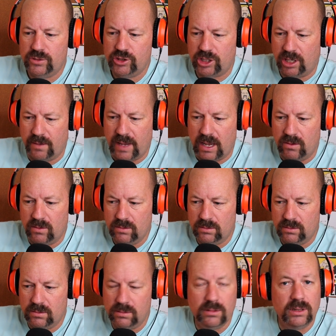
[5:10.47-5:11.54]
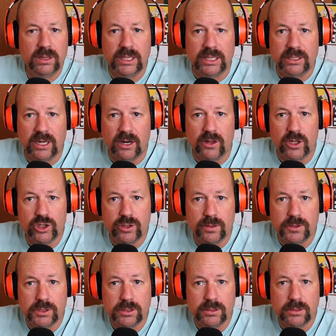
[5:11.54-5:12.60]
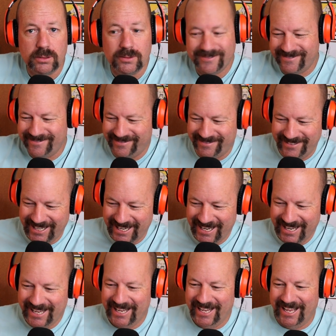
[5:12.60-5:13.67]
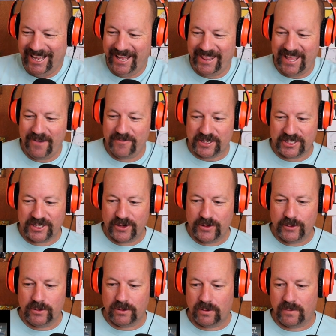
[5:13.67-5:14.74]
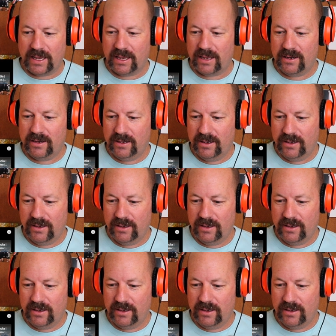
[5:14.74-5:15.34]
Check them out. Link down in the description. Oh, that was cool, man.